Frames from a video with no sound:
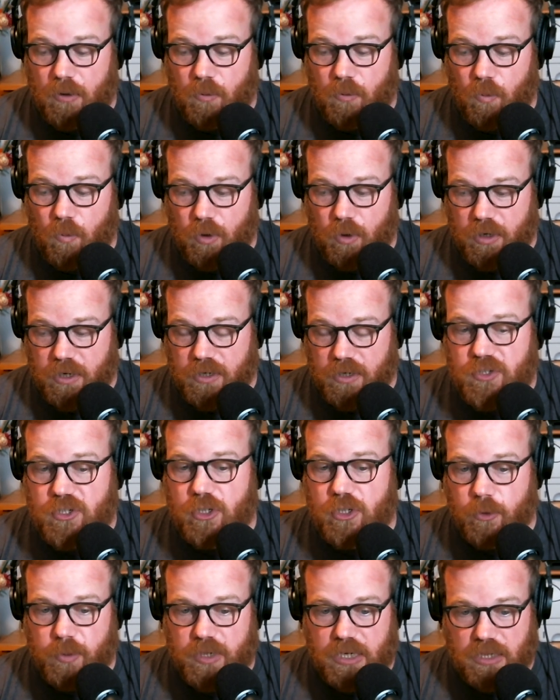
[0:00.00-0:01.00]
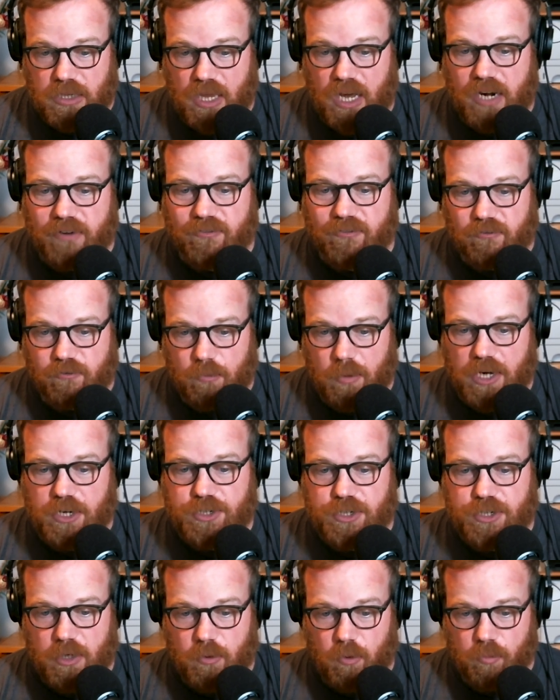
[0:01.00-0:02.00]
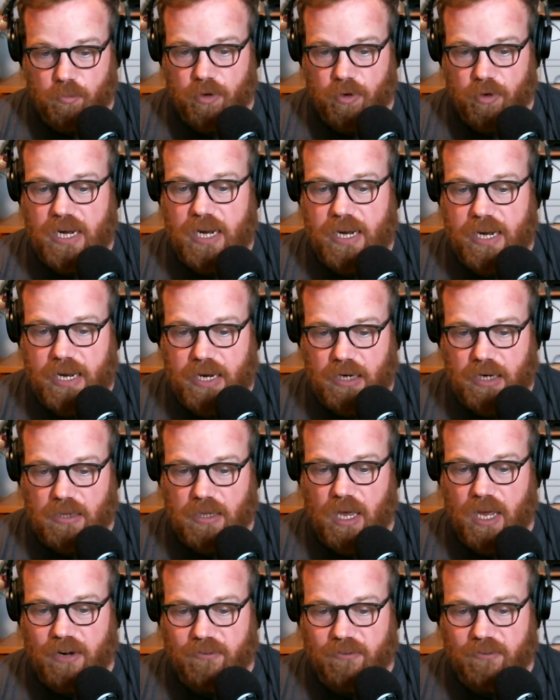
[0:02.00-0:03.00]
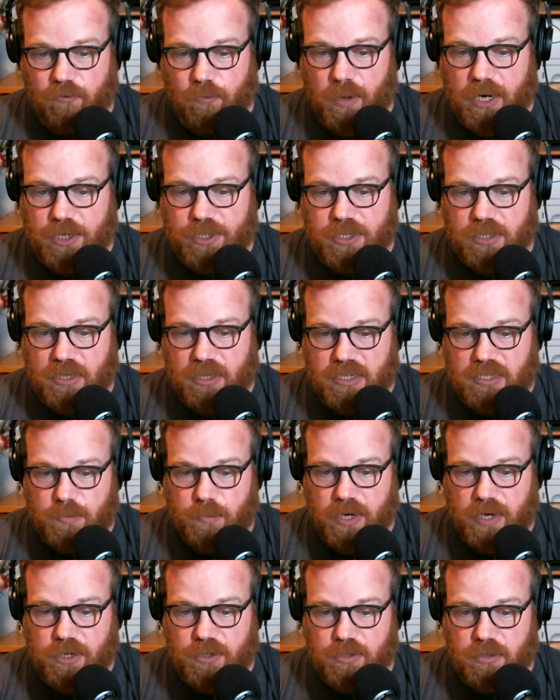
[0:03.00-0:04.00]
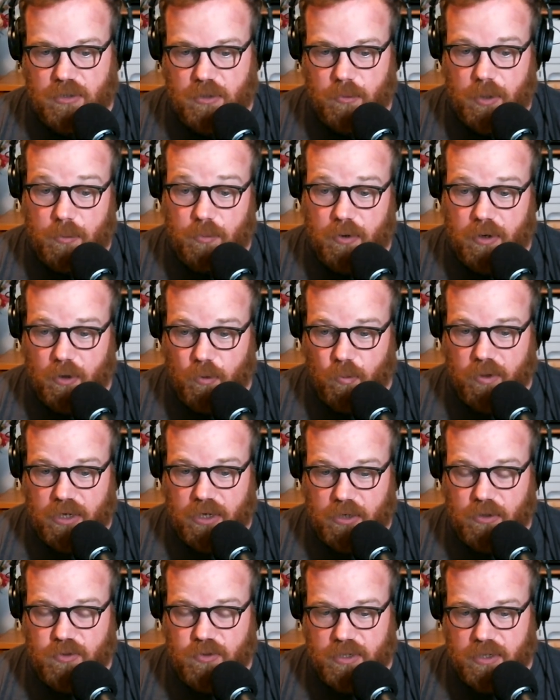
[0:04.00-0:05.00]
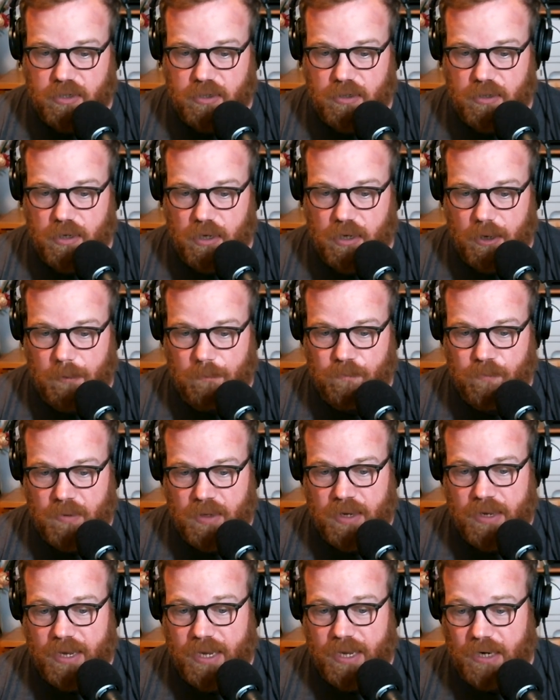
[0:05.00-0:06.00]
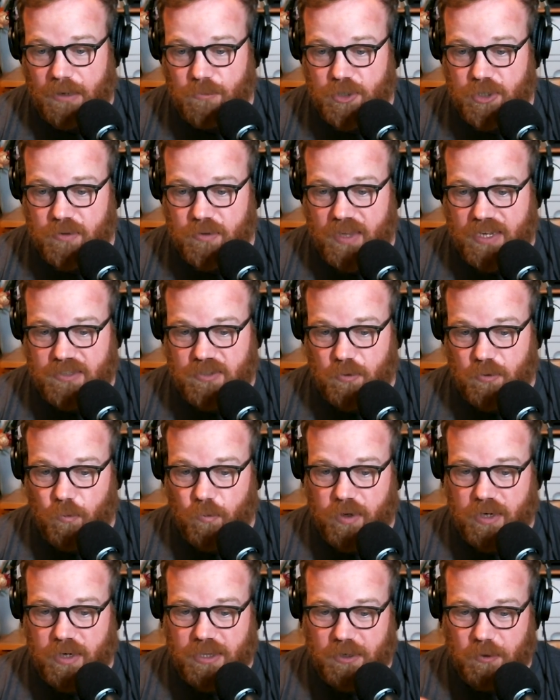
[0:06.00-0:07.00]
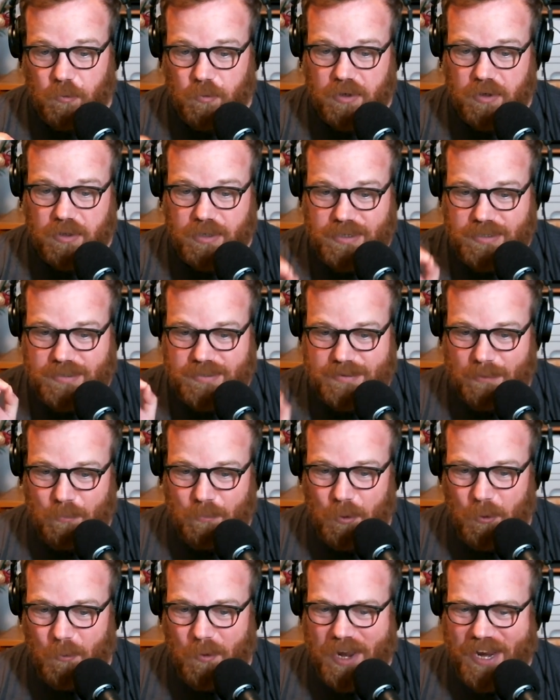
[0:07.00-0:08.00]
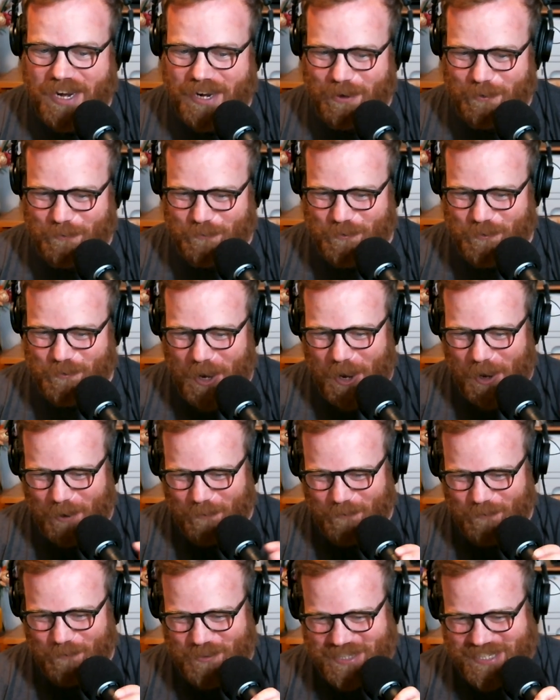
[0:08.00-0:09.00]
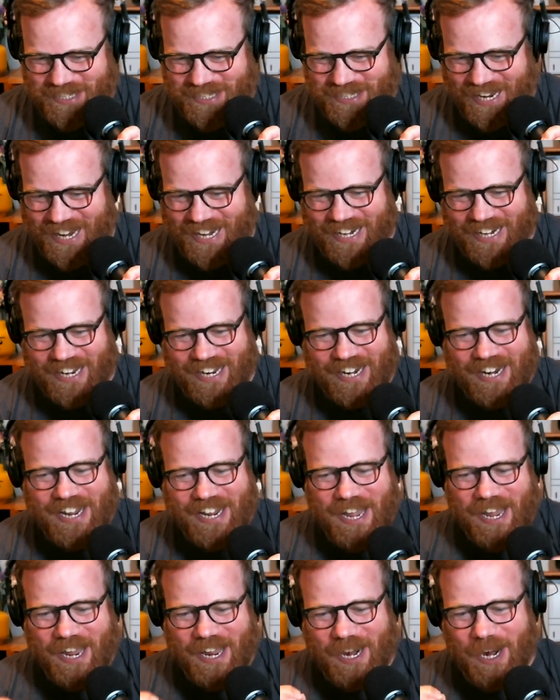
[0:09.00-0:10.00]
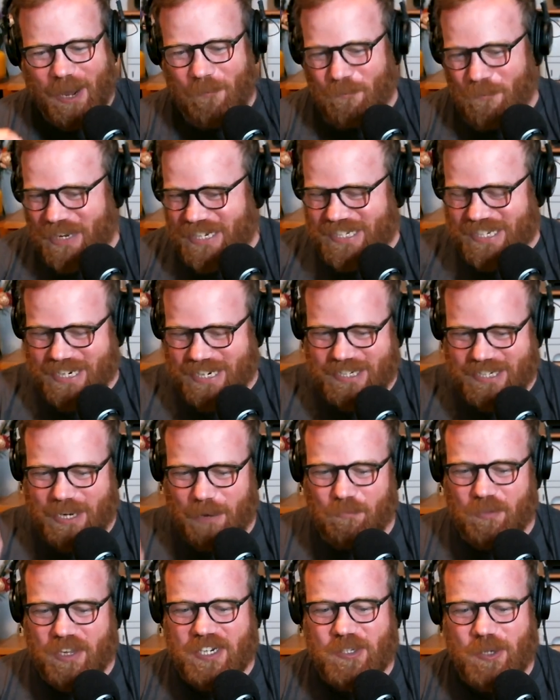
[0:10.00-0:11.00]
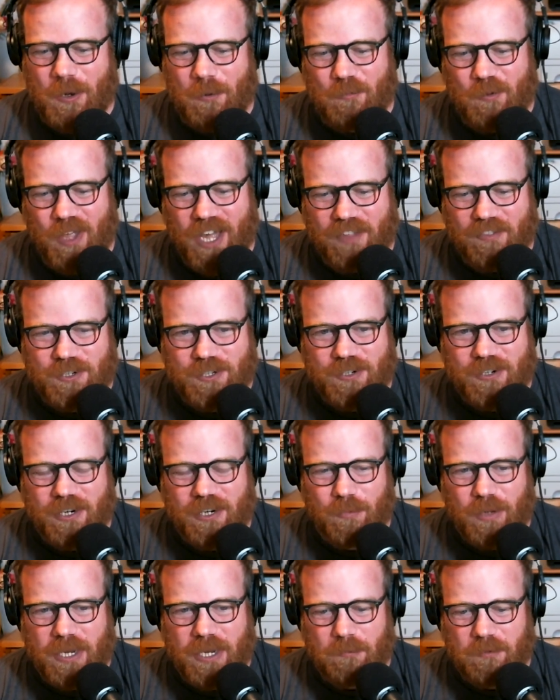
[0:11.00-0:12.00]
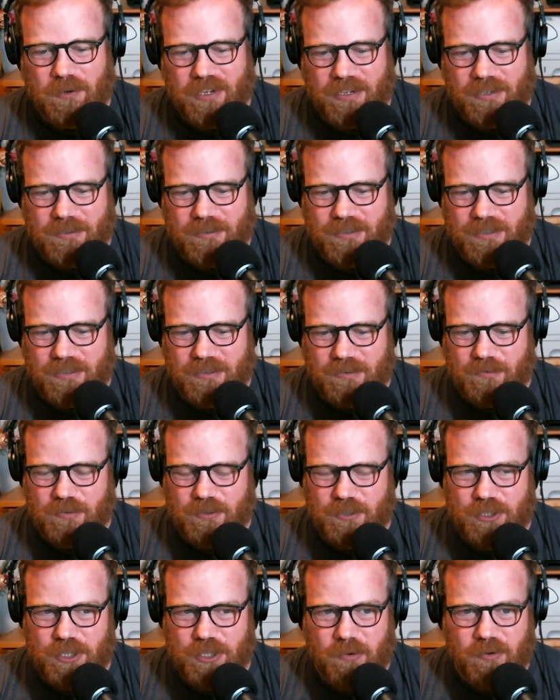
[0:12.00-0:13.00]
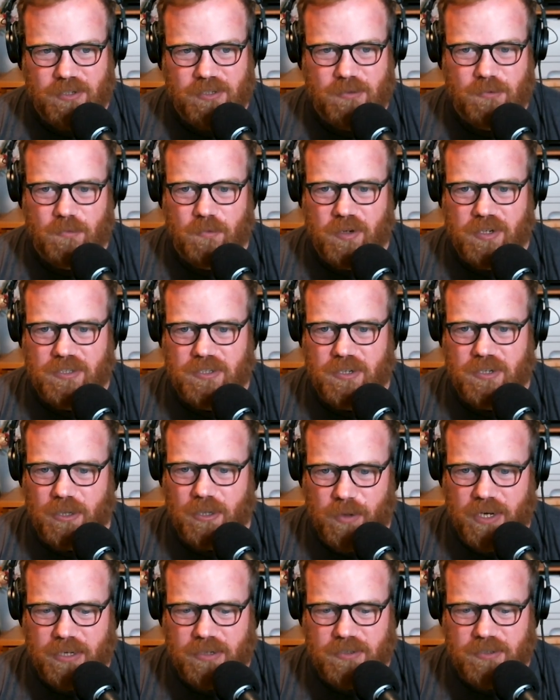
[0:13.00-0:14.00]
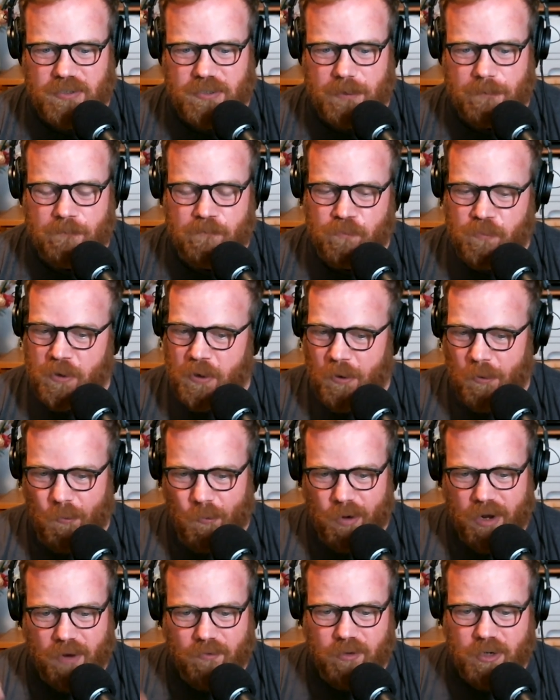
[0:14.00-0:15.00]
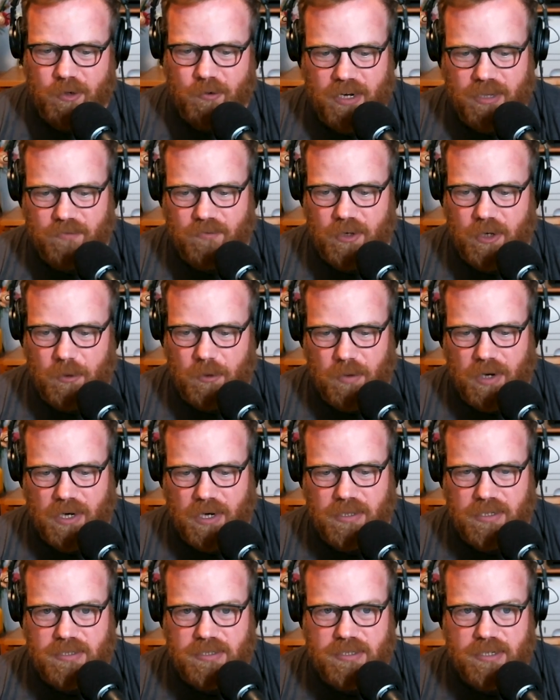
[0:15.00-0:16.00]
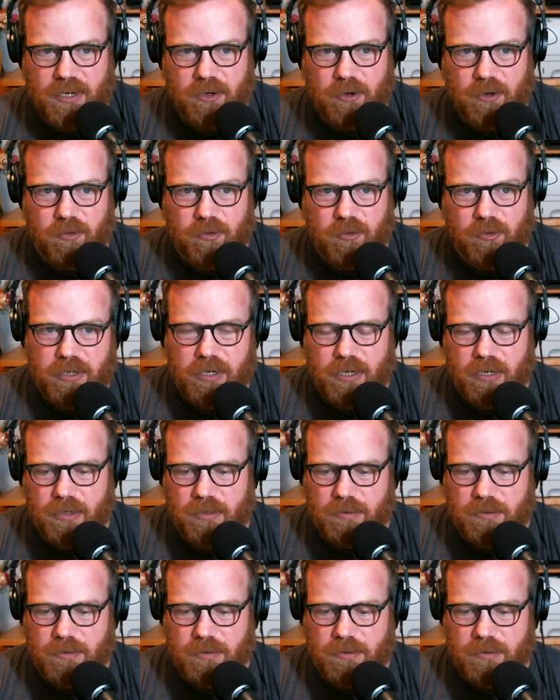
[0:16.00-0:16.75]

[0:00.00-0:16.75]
we're consuming a lot of information here. We're bringing in a lot of information. Let's make sure that people can reuse it. Um, yeah. And I'm sure that's a really, really simple way of, of, saying it. And I'm missing something. So I'm glad that you're going to be able to, to show us what it's all about. So whenever you're ready, if you don't mind, let's see under the hood here.